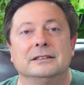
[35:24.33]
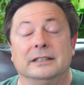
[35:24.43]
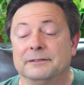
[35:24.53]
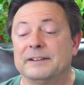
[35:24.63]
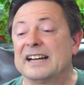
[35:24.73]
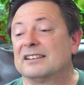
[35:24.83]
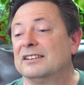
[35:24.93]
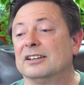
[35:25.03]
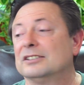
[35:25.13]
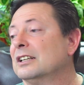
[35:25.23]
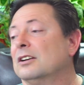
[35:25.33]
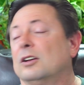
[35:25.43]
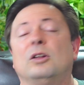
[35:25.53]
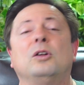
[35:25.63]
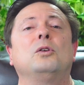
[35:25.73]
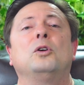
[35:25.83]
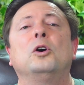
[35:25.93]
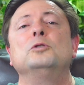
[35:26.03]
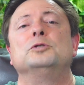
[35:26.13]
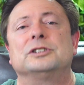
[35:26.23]
In fact, there's a whole
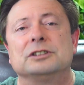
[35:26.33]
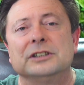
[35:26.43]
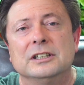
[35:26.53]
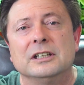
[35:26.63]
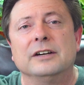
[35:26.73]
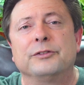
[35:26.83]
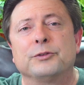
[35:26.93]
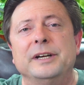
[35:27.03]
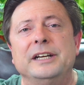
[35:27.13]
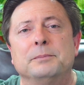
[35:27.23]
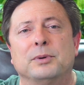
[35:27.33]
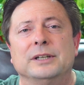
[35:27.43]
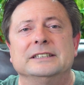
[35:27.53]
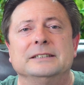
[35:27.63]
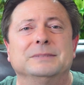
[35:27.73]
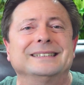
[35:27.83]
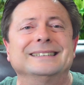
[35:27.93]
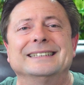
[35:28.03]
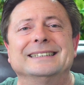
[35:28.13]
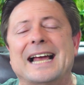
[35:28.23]
host of 3D printing
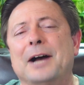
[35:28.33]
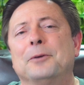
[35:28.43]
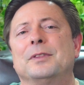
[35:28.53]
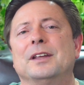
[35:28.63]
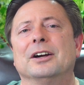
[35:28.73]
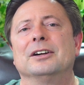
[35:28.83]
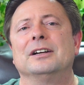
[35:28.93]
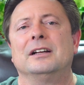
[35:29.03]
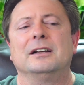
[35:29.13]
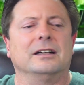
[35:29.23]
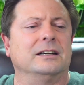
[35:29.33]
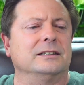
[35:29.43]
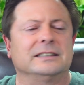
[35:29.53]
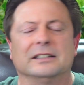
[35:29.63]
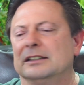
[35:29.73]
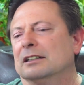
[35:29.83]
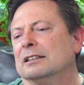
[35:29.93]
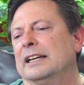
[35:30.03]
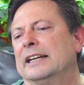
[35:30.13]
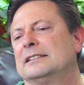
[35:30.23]
businesses out there selling
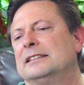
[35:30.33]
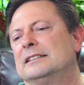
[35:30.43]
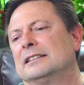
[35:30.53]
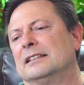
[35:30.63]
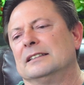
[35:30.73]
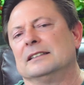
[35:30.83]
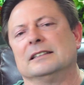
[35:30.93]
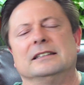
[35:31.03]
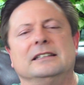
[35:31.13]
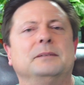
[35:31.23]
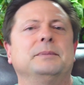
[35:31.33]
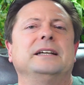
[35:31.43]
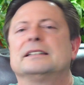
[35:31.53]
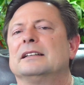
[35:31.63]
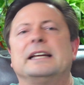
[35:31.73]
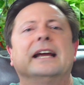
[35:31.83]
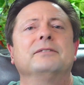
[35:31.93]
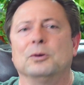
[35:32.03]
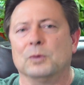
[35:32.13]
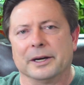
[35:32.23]
on Etsy, selling on eBay, selling
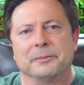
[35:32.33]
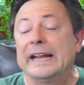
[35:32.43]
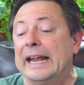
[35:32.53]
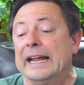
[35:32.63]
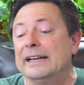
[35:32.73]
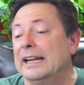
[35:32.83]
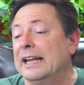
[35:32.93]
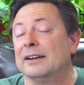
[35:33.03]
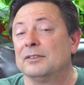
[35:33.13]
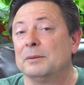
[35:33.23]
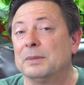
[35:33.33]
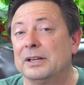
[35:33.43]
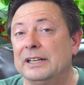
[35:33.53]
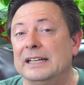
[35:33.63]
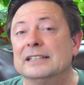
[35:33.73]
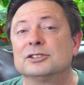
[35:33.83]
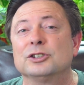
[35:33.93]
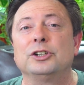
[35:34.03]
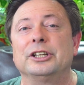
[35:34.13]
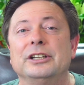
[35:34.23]
everywhere, and everybody is
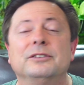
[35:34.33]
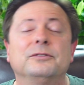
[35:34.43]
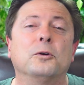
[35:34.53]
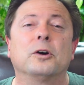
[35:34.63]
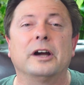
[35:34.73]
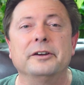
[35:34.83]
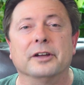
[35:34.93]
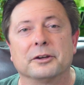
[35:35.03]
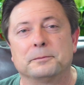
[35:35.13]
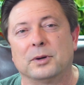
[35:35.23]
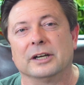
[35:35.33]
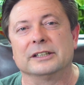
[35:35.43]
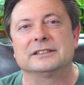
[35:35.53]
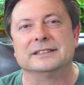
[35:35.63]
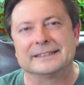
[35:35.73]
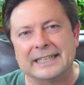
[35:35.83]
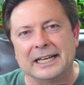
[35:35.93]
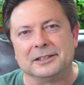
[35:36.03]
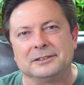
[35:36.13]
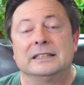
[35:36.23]
looking for another product to
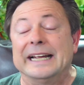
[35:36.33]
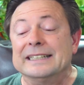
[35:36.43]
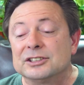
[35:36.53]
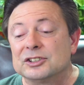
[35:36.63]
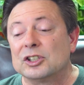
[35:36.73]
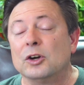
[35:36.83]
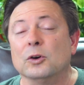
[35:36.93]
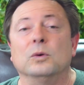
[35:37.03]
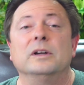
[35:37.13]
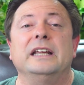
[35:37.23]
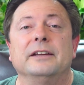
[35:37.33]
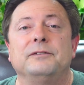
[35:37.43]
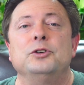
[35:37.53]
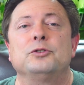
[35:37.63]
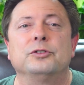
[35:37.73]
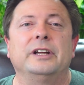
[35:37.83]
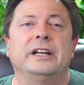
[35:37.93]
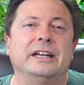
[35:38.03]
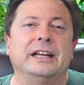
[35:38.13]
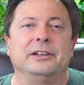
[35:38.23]
sell. And so if you
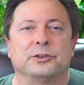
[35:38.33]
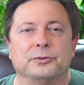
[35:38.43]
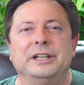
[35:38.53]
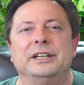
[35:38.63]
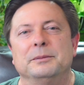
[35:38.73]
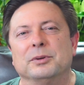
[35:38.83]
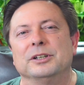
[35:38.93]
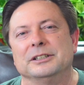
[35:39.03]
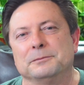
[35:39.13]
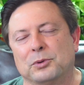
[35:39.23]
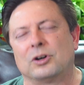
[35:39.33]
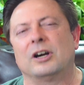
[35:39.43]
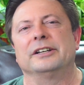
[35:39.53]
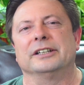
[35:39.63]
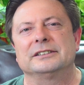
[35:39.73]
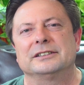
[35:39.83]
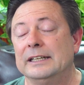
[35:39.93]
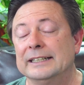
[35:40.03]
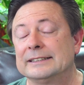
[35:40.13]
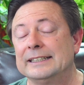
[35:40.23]
create a 3D printed product,
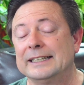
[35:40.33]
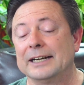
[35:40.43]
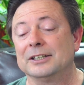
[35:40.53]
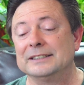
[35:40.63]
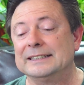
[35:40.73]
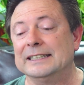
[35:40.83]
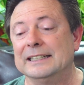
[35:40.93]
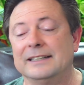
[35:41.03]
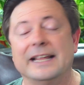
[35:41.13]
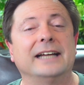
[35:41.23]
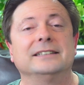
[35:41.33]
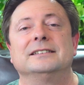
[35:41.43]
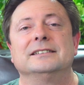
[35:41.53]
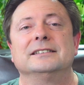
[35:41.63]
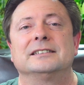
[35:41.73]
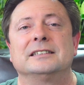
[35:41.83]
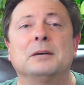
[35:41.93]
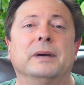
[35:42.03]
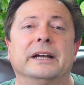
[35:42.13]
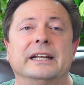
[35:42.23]
it's guaranteed that
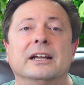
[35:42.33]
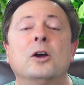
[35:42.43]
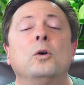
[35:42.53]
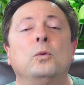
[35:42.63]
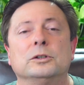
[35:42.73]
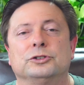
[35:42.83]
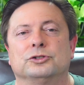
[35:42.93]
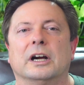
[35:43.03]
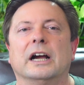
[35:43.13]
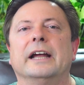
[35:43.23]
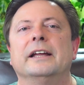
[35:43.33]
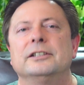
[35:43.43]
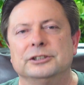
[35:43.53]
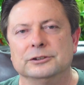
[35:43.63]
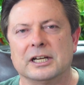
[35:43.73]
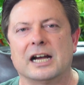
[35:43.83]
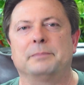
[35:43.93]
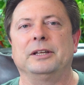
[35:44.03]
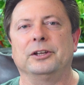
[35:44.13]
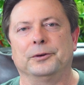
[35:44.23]
somebody will try to
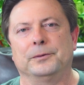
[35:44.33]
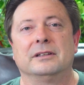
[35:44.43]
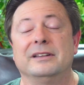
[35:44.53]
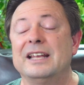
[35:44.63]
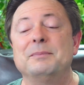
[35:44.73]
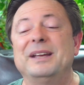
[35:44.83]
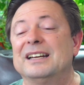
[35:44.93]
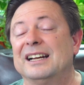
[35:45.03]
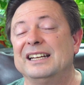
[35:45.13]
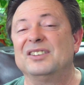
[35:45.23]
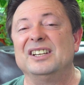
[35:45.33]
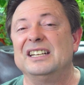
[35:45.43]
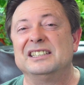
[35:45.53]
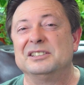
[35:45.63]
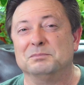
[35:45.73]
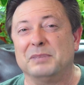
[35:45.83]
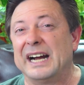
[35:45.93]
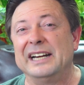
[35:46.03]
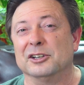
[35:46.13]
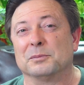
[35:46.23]
copy you. They may not even need to
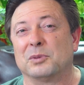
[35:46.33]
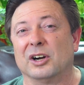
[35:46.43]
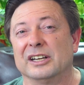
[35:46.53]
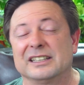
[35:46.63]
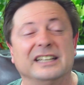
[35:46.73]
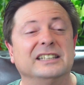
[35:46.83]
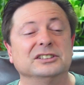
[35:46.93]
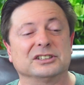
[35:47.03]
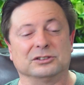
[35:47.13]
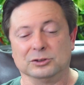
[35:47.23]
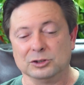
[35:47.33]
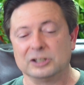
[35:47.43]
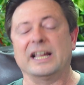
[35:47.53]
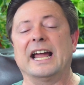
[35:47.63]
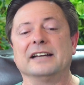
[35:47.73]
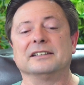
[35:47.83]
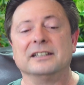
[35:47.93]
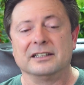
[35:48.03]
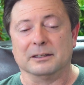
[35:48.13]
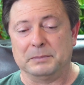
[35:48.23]
buy your product. They can just look at
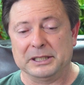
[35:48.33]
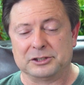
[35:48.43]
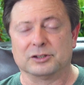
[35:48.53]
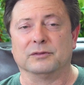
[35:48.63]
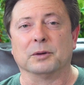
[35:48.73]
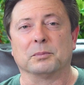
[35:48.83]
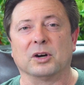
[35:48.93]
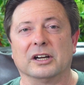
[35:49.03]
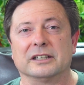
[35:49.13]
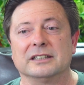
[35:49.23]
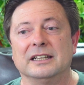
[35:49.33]
the picture of your product